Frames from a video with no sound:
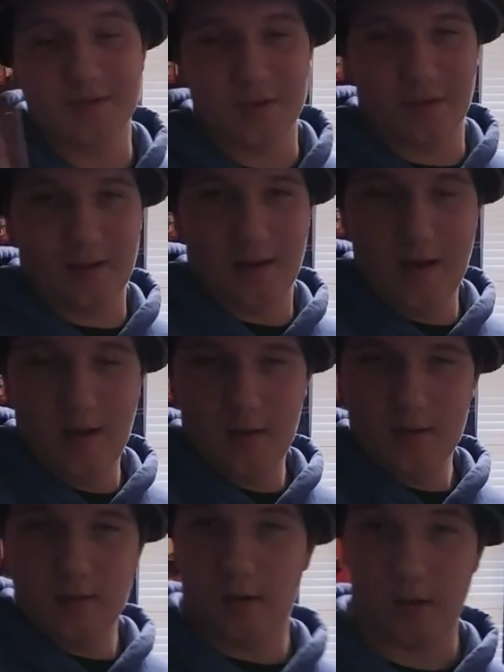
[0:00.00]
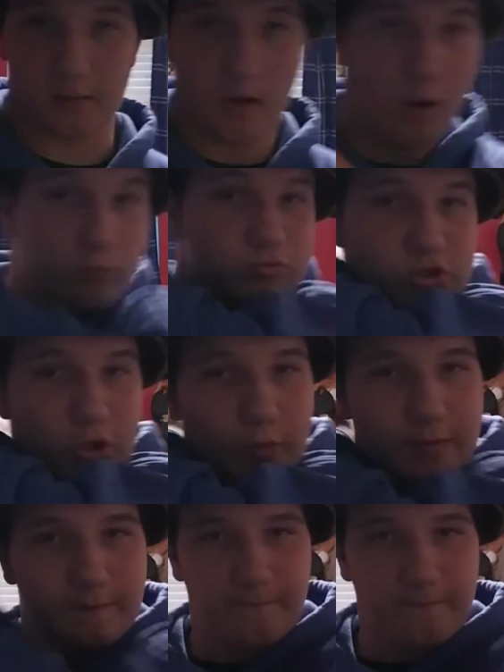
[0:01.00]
So they are like, oh shoot.